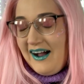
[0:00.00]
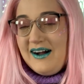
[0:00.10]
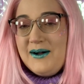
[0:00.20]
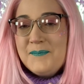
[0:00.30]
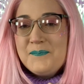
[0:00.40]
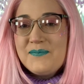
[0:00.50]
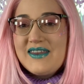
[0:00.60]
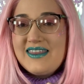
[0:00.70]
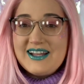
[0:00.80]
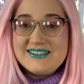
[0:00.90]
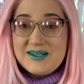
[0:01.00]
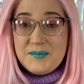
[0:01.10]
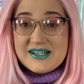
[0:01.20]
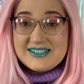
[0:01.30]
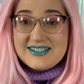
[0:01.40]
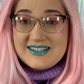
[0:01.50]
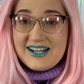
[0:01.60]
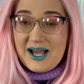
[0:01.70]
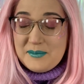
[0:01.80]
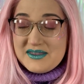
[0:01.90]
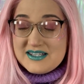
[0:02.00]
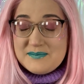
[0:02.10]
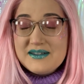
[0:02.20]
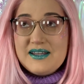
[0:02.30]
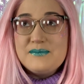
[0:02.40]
That's the biggest thing that happened this month.